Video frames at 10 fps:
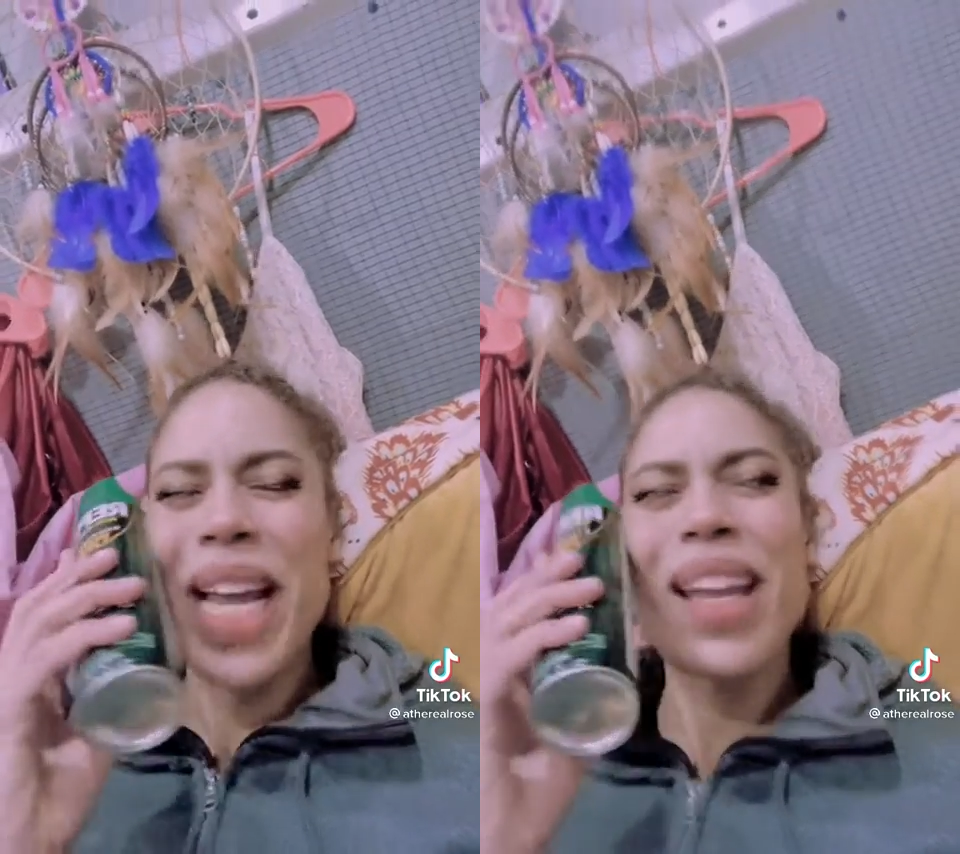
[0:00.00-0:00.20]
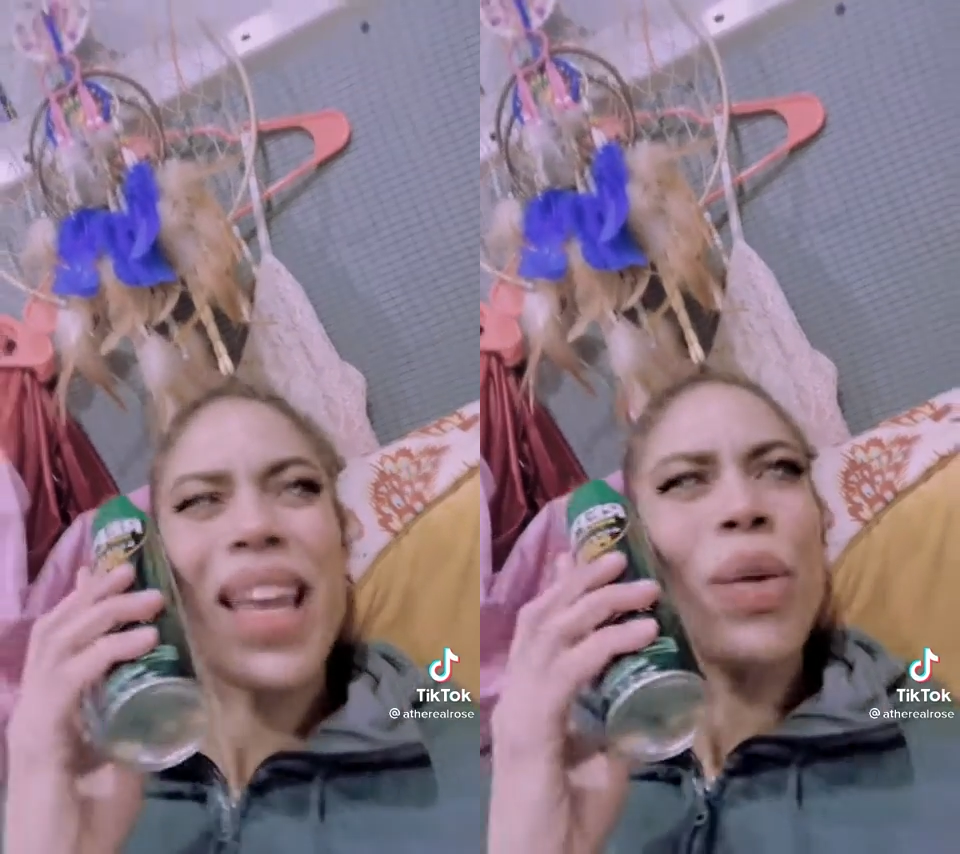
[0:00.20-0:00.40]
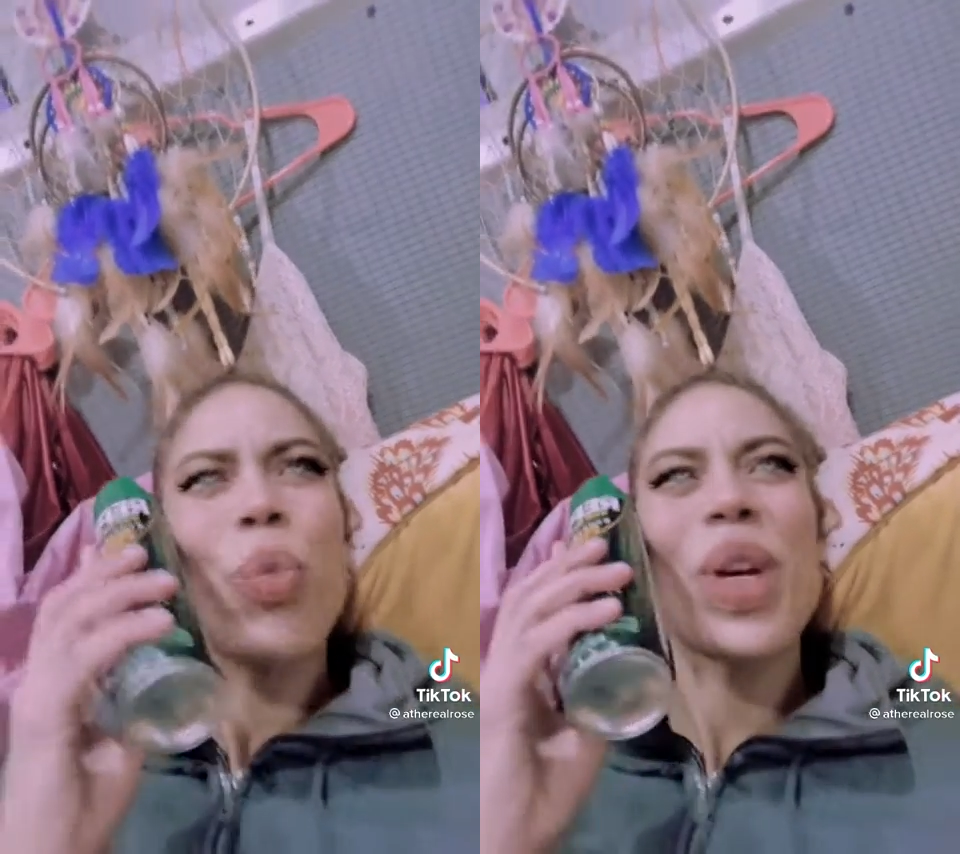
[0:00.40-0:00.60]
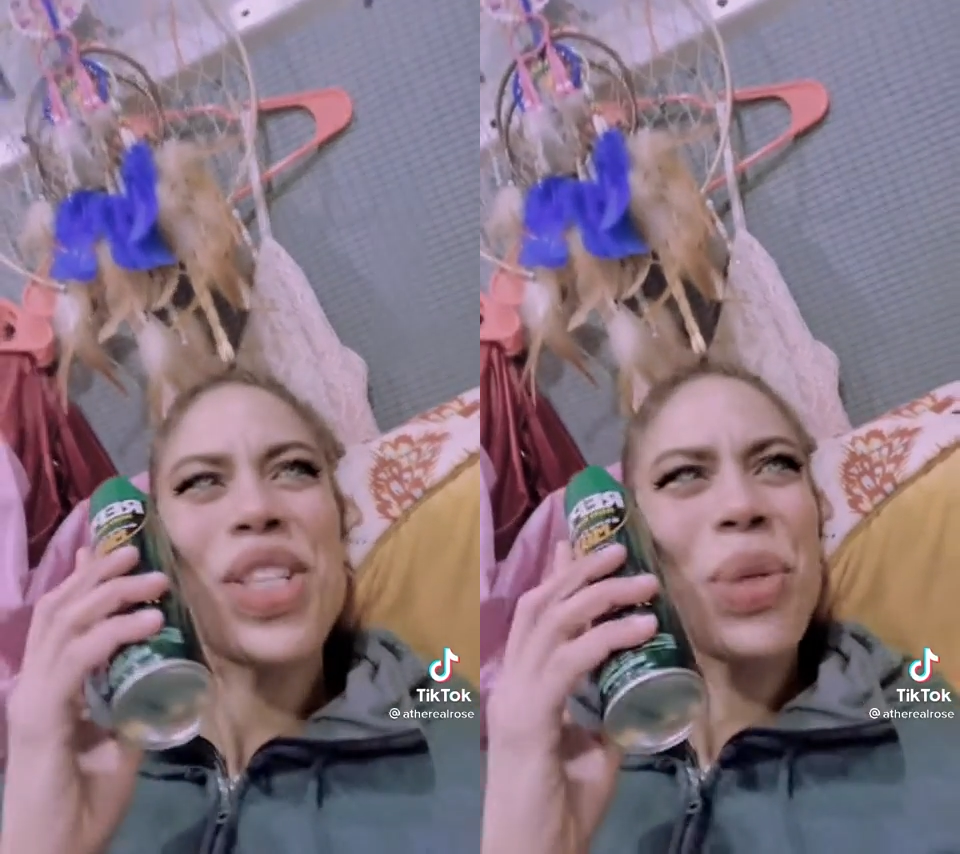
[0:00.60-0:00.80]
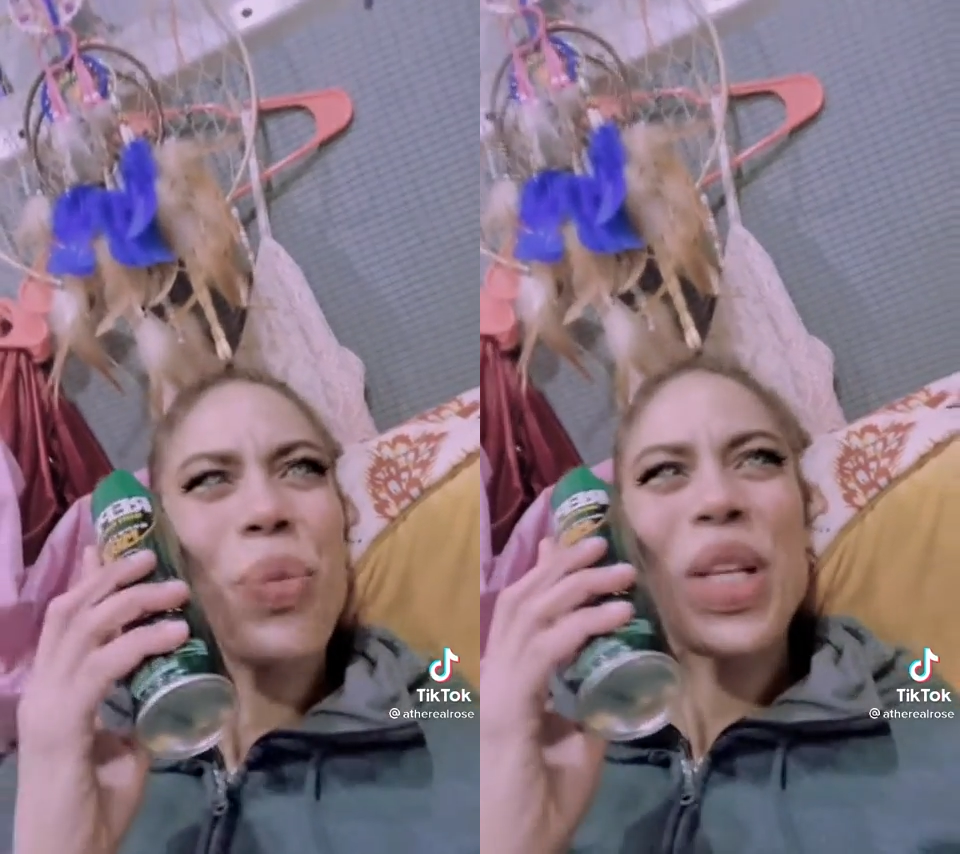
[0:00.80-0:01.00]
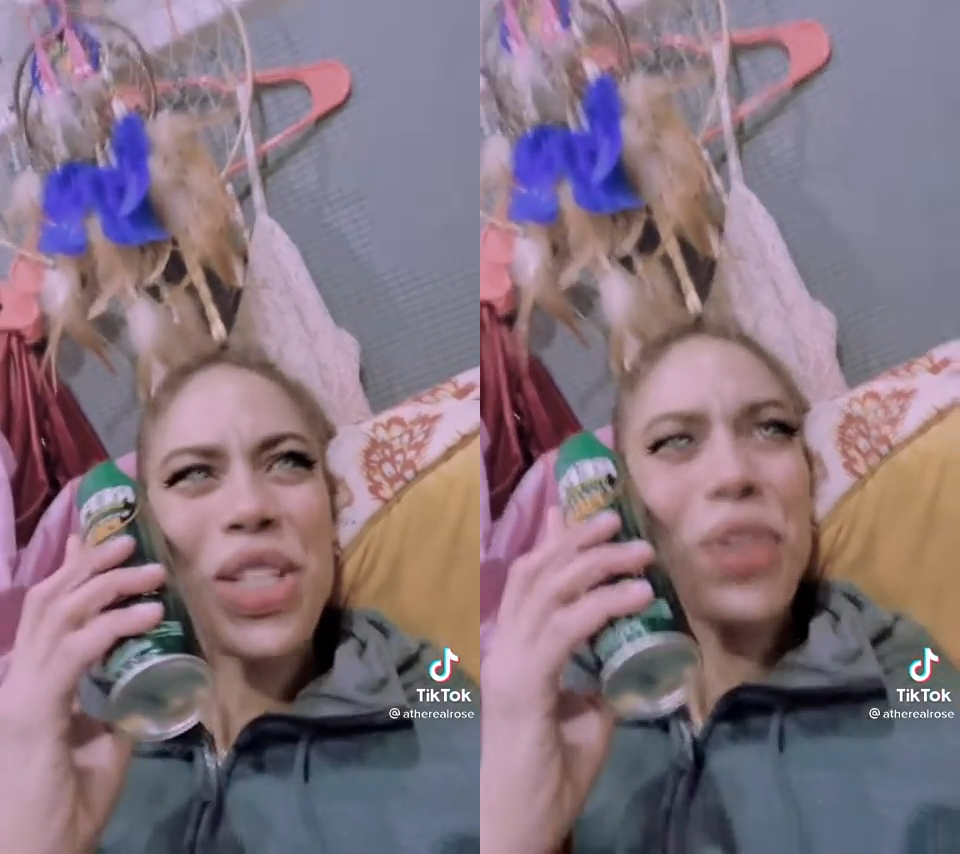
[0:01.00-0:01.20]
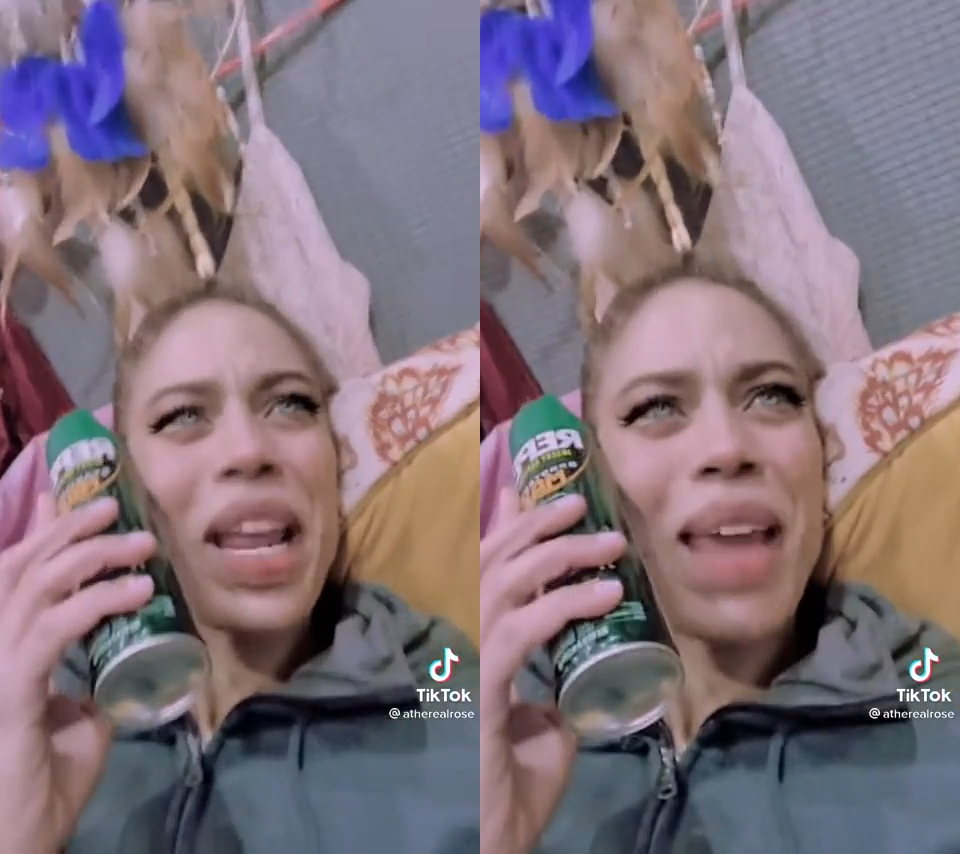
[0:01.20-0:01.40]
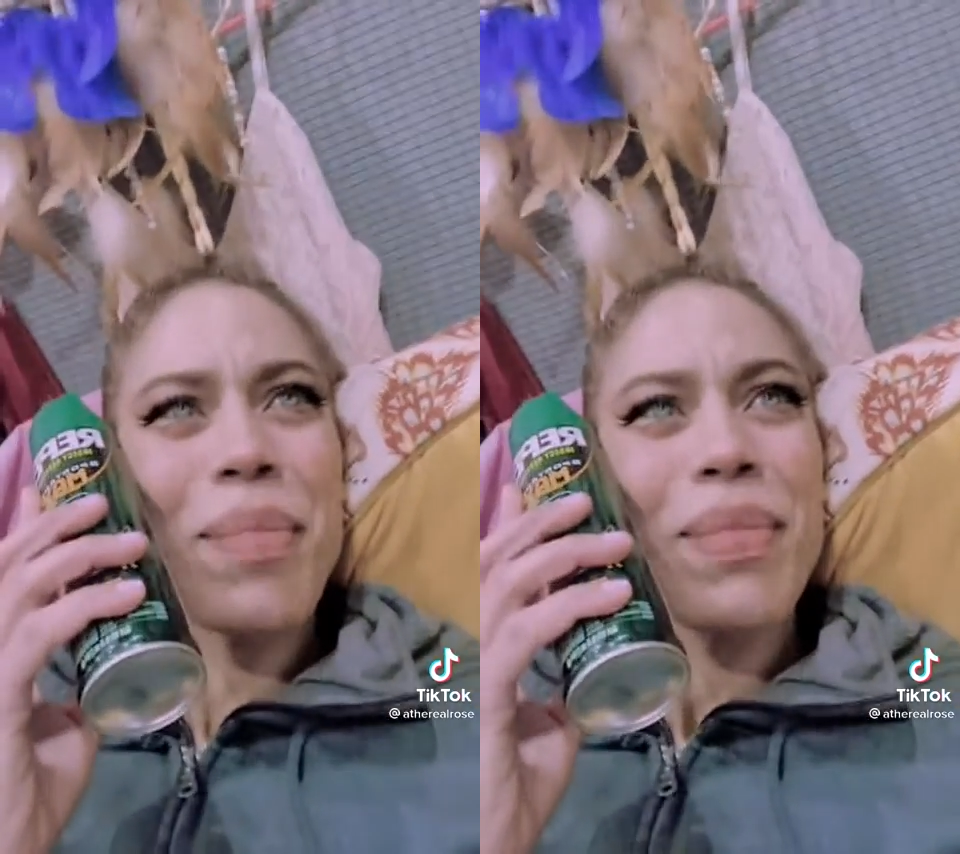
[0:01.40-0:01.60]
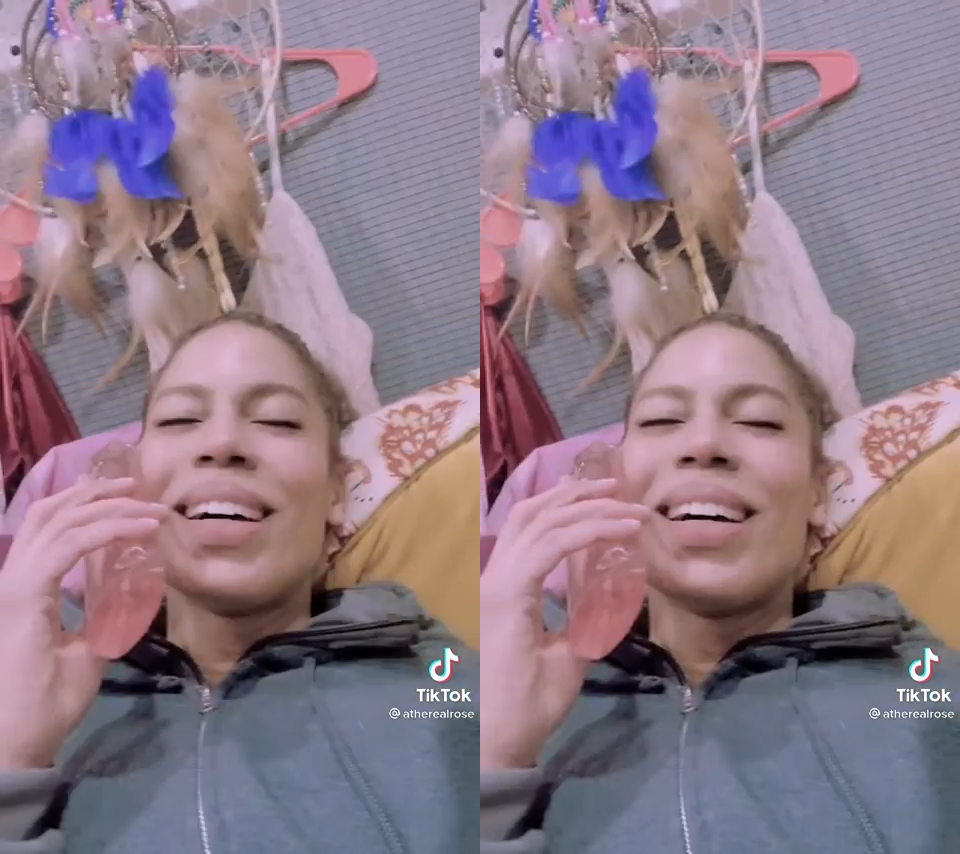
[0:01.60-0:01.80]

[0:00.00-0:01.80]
Again, what's what's your name?